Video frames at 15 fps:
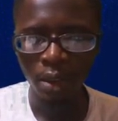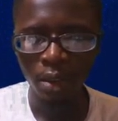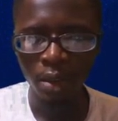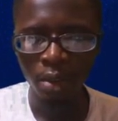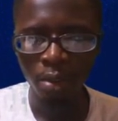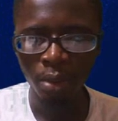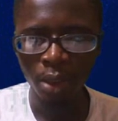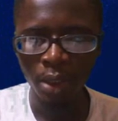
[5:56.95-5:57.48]

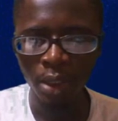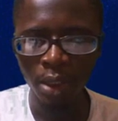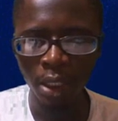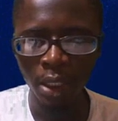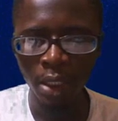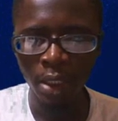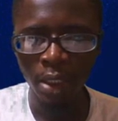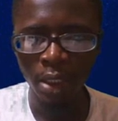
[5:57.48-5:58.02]
using base
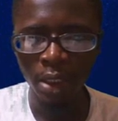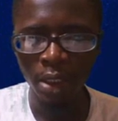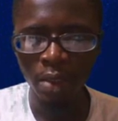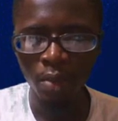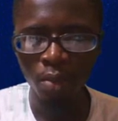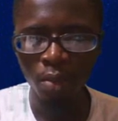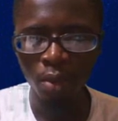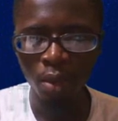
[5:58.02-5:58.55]
10
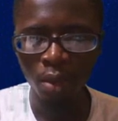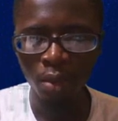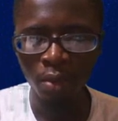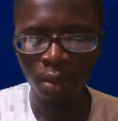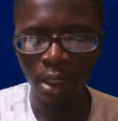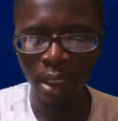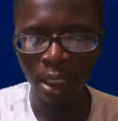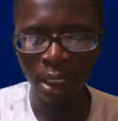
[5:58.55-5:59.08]
is one of
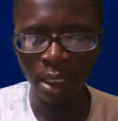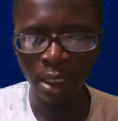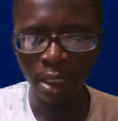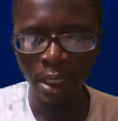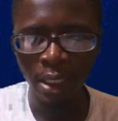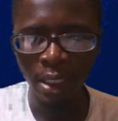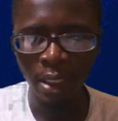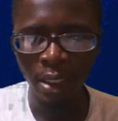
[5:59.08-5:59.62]
the
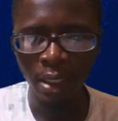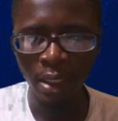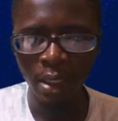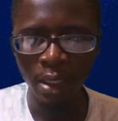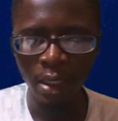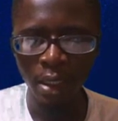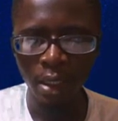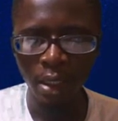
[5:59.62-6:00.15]
easier
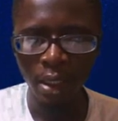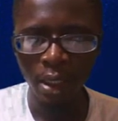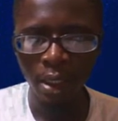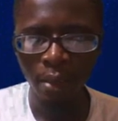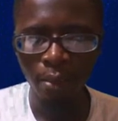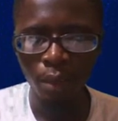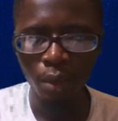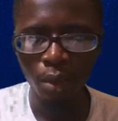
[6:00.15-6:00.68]

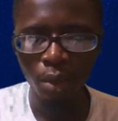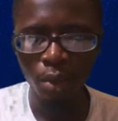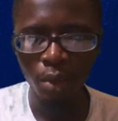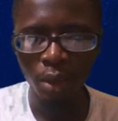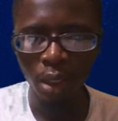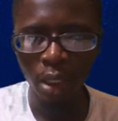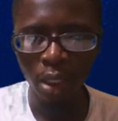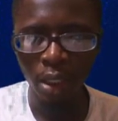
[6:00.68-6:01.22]
approach
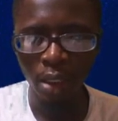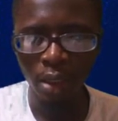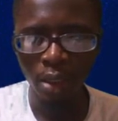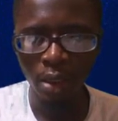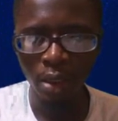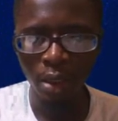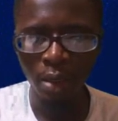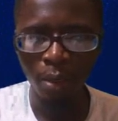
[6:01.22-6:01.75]
we
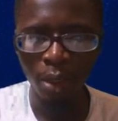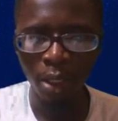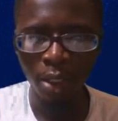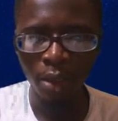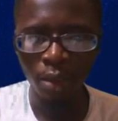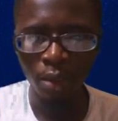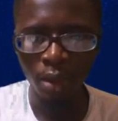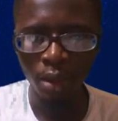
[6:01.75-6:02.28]
can
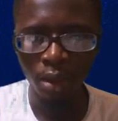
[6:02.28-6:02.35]
apply to